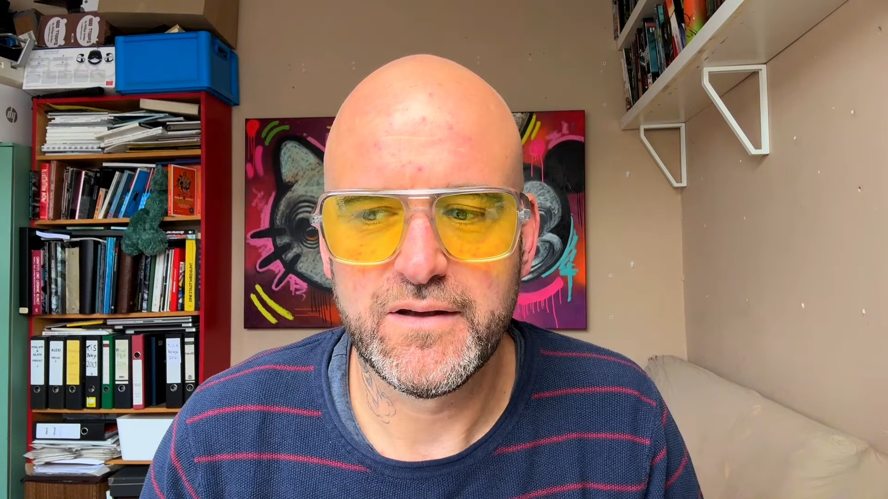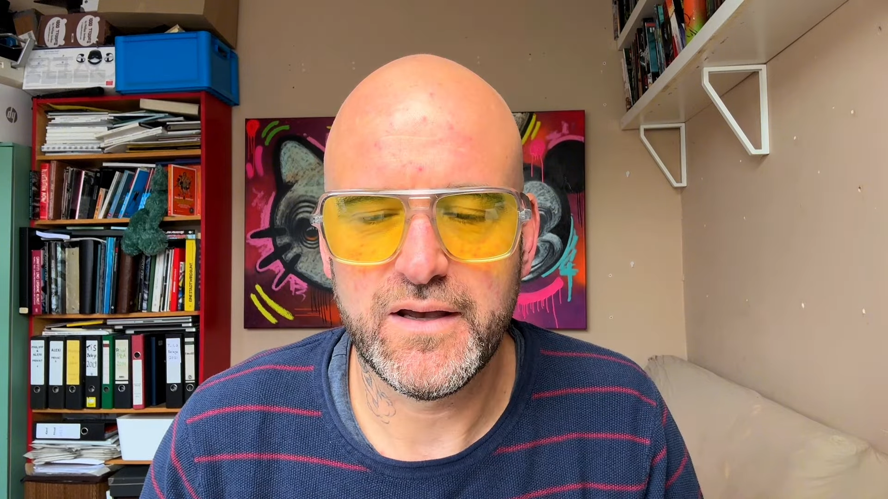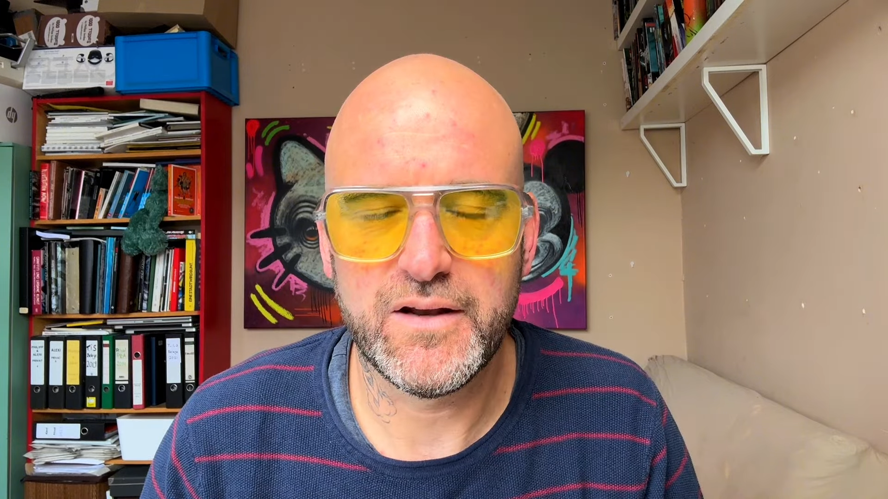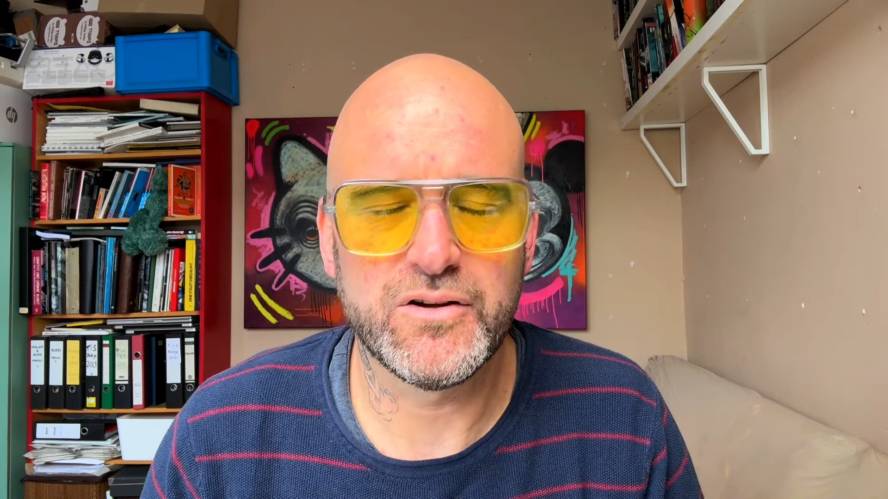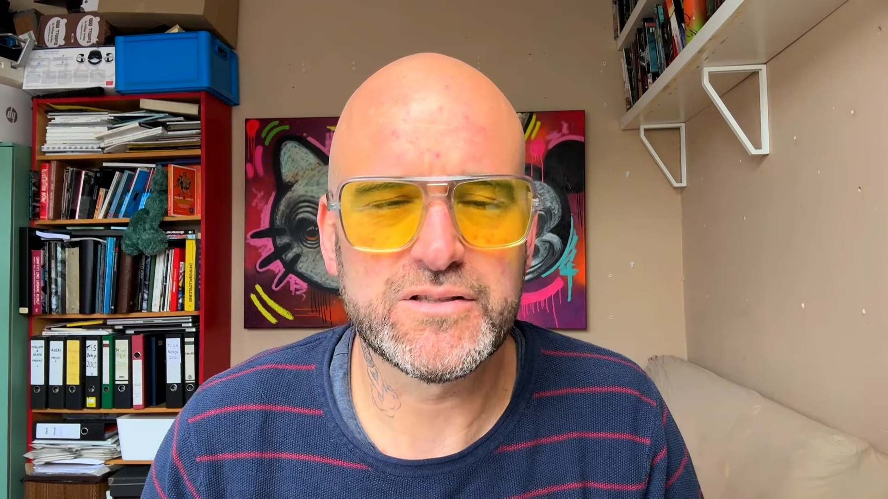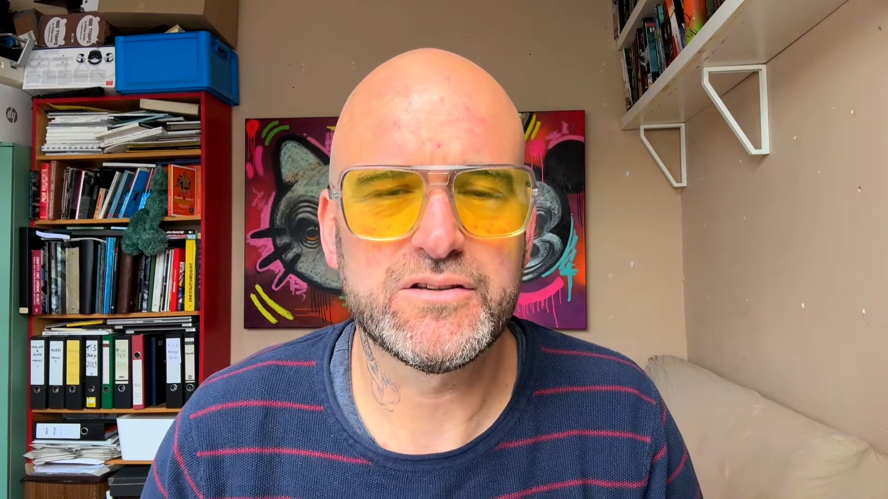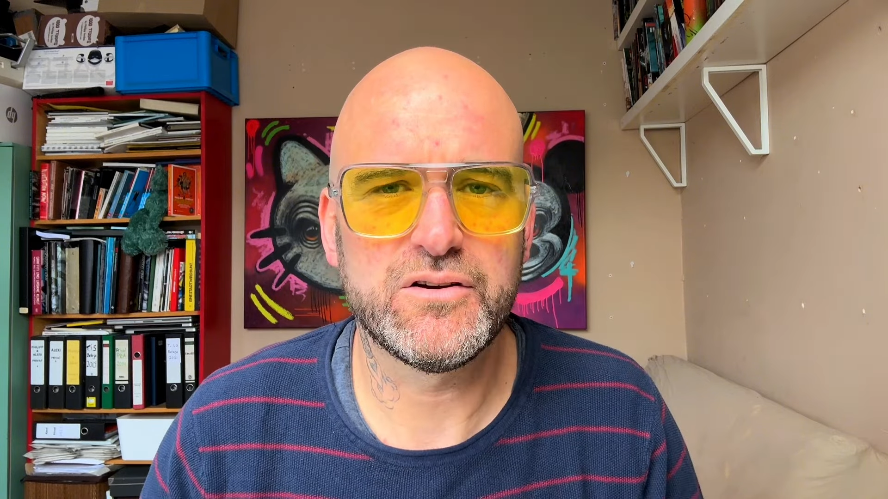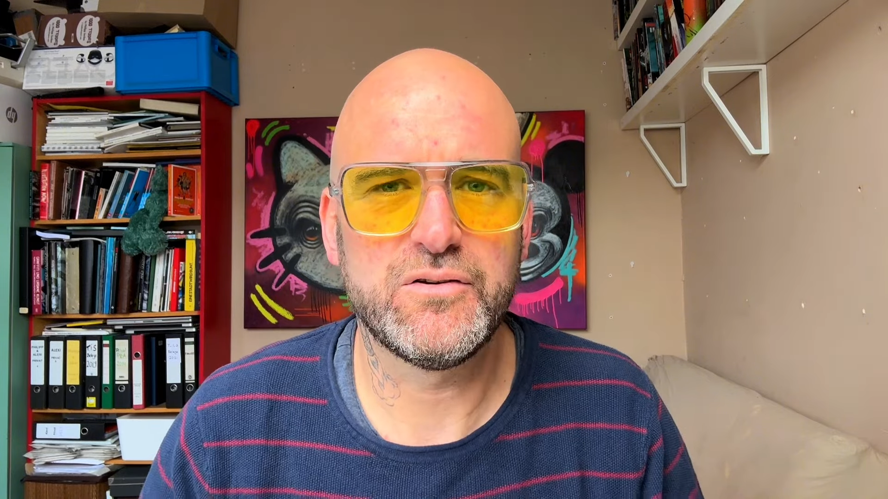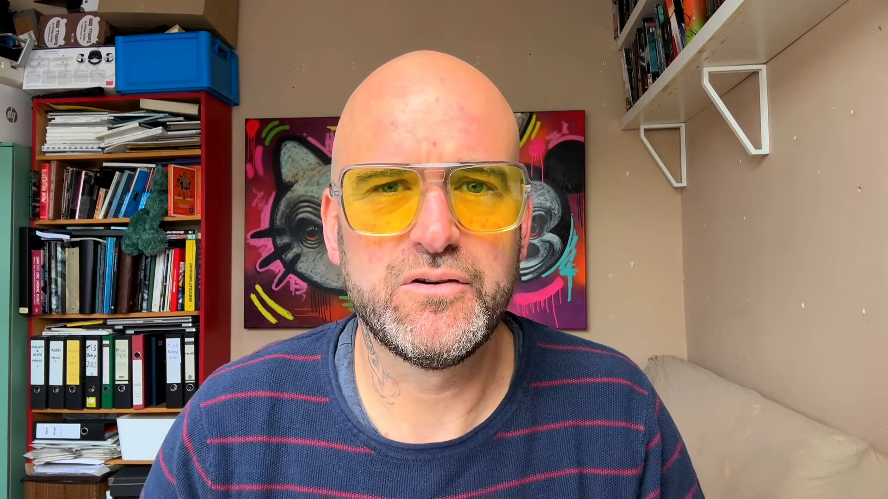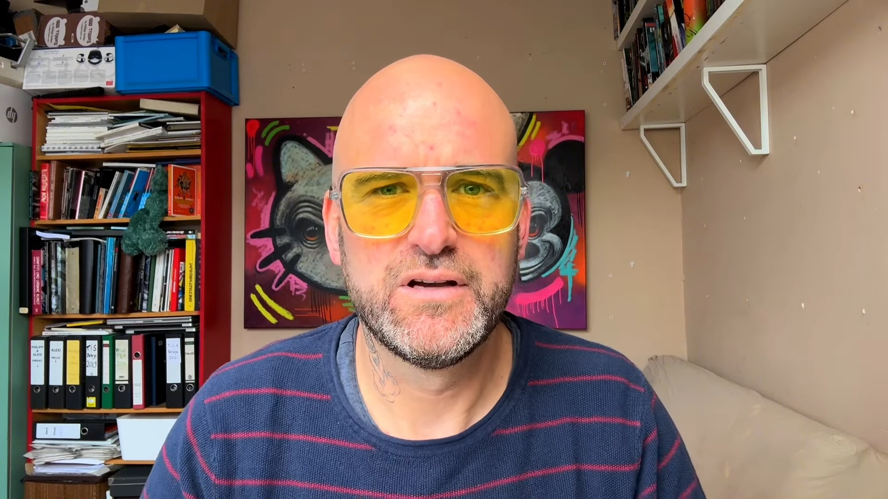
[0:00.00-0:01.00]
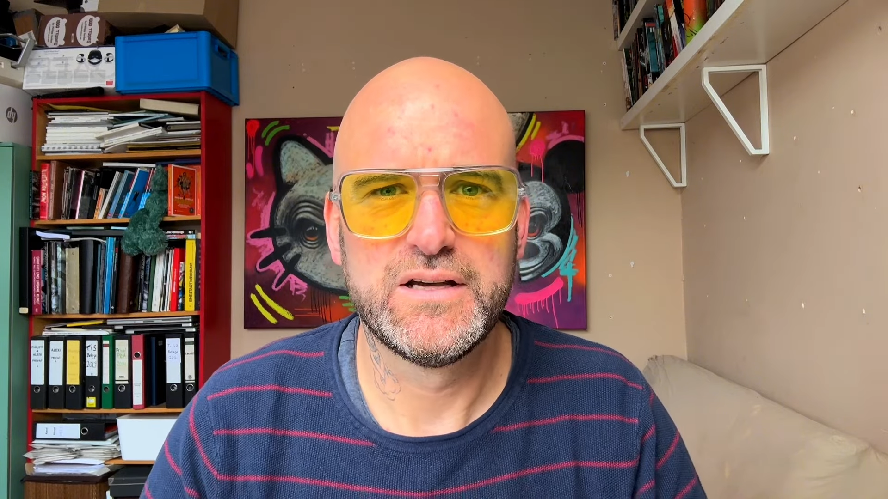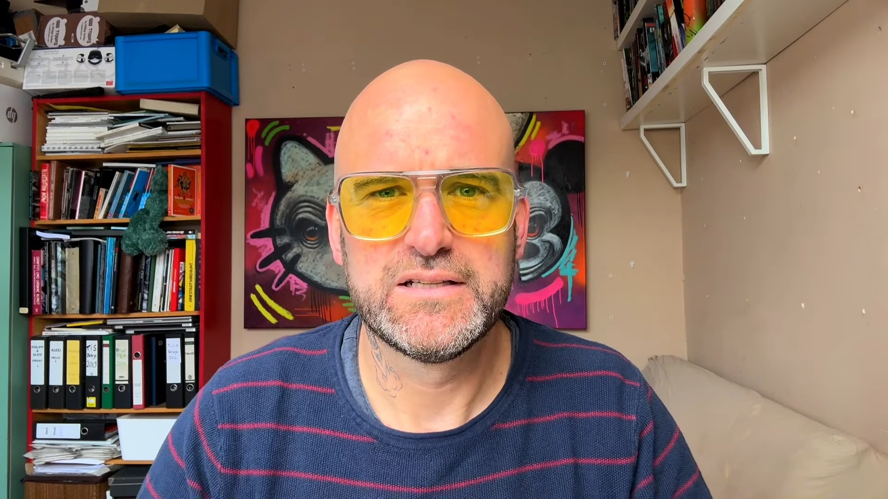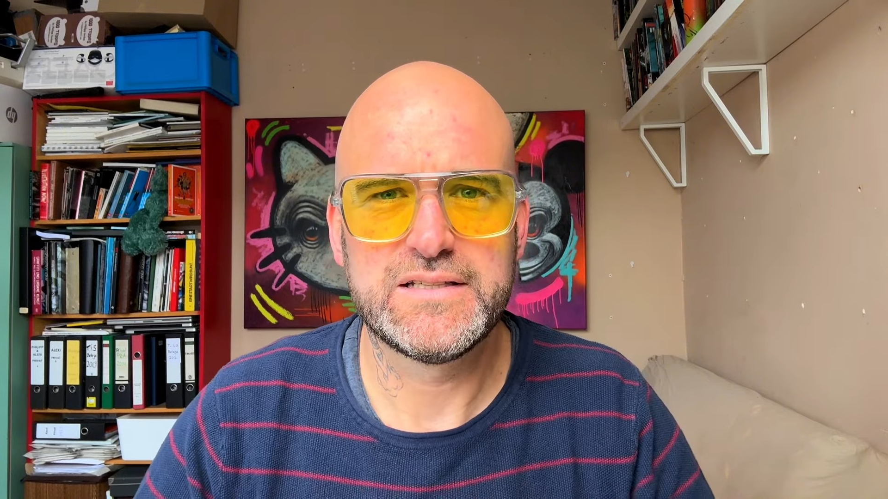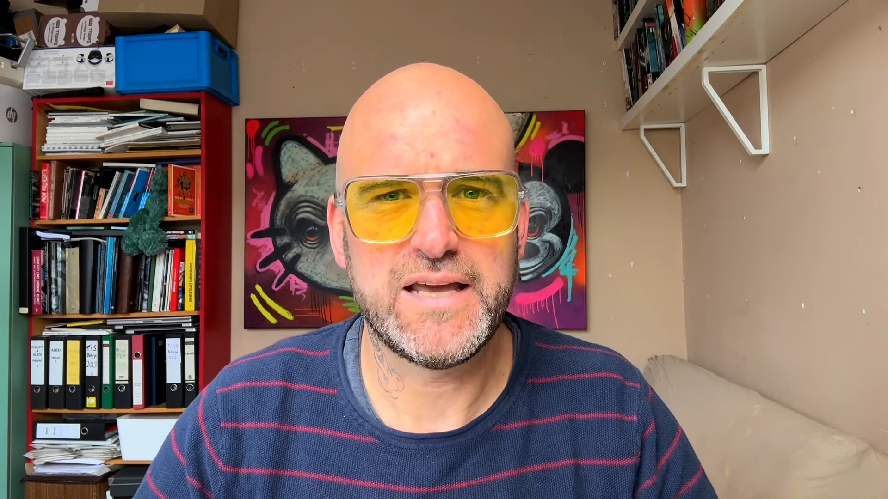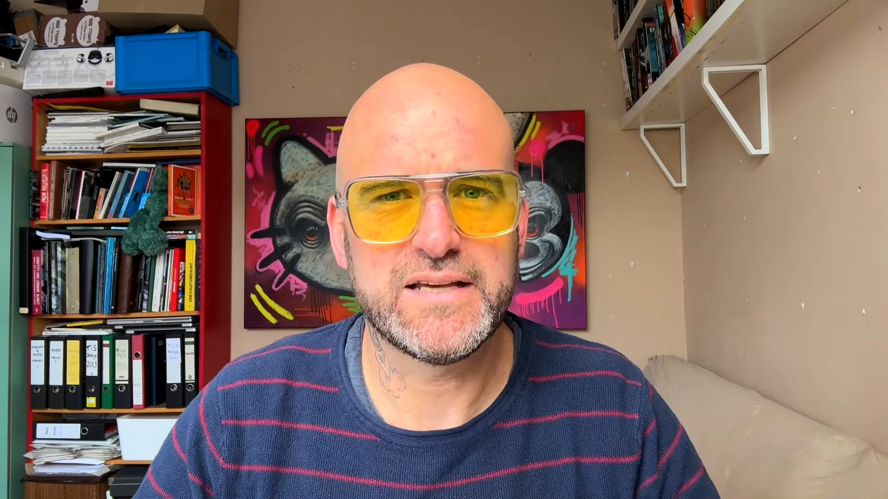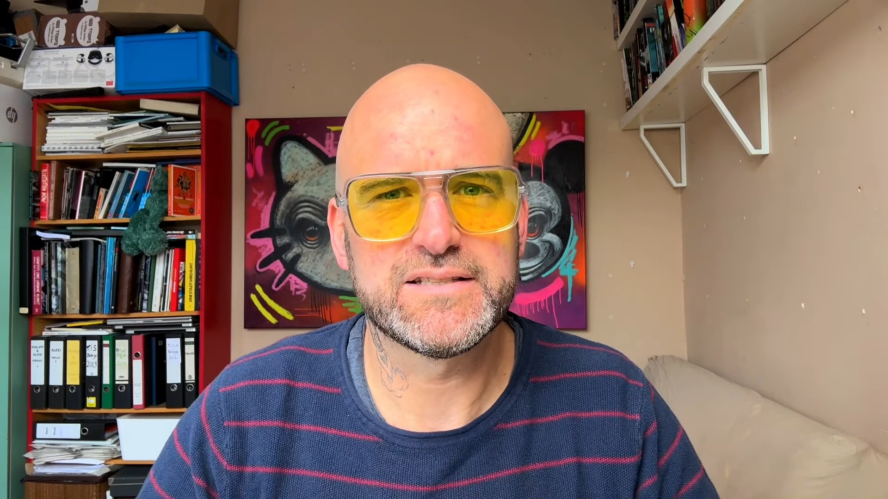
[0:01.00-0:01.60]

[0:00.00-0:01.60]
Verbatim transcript: it also takes